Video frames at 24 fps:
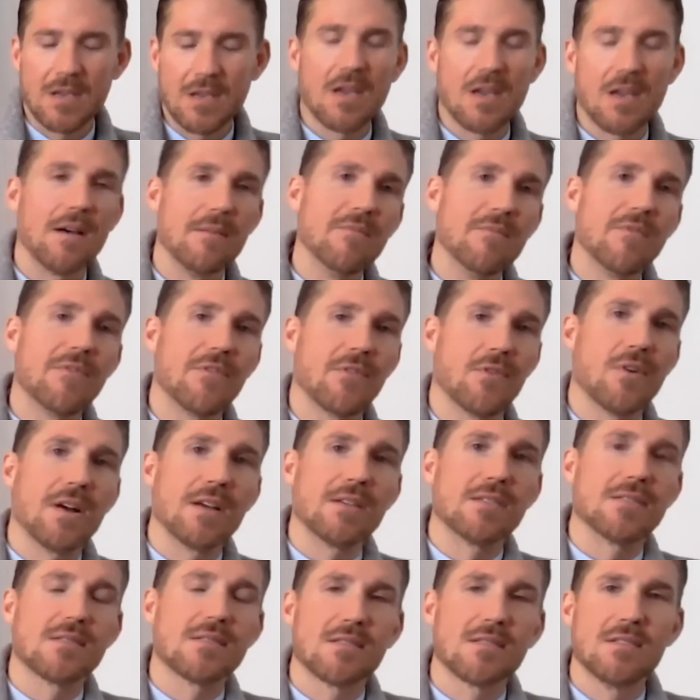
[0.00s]
Come for
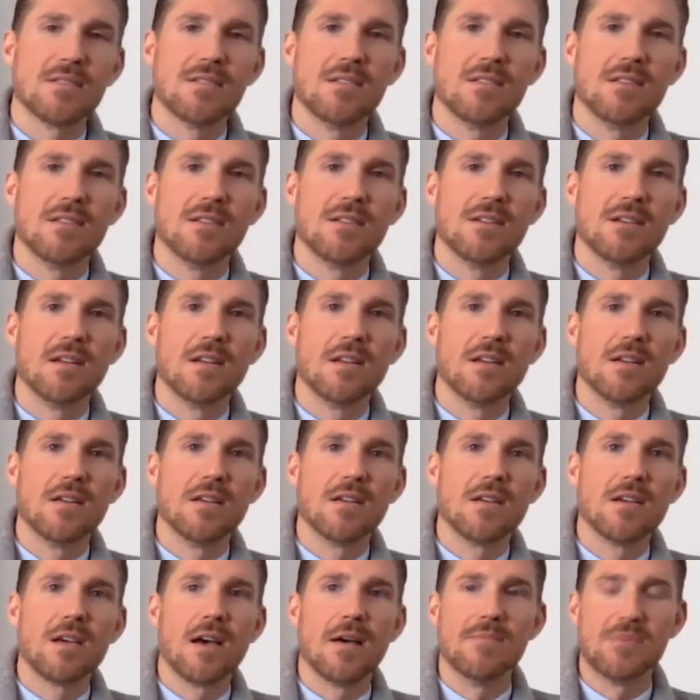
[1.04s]
us,
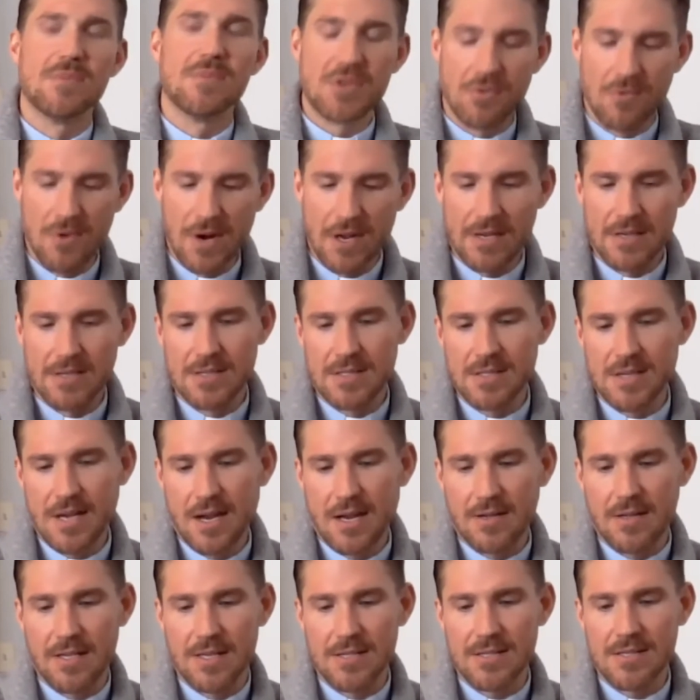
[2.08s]
come to
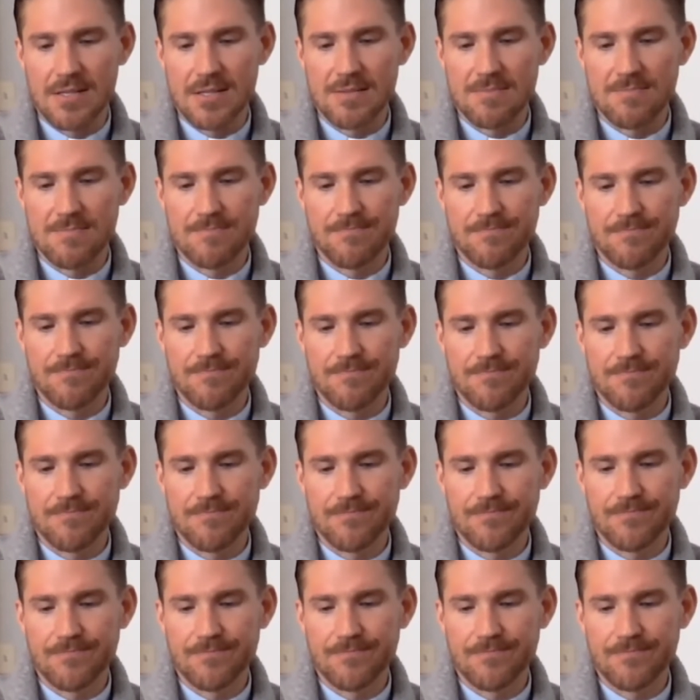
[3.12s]
reconcile us.
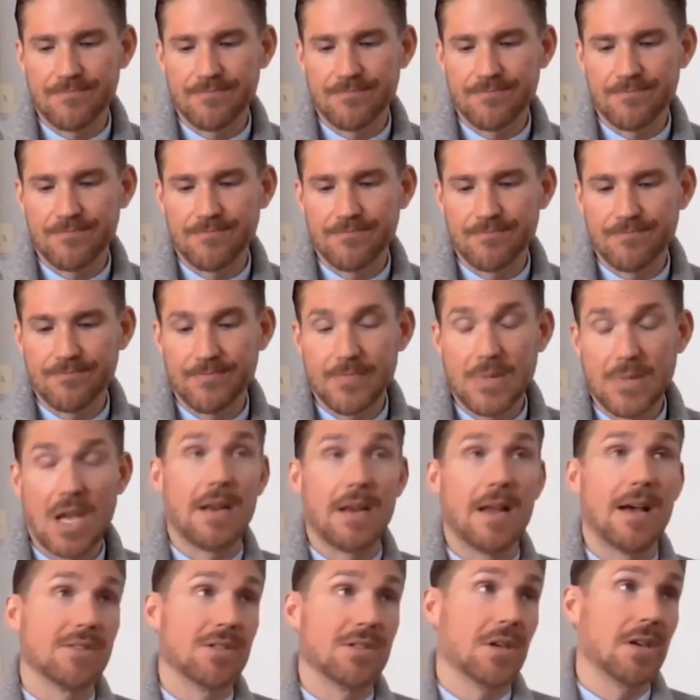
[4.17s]

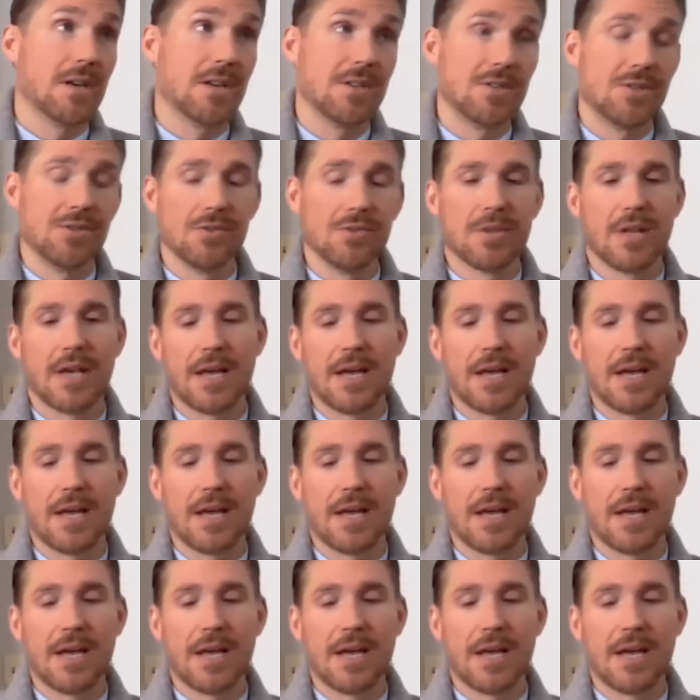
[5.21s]
And how's he going to do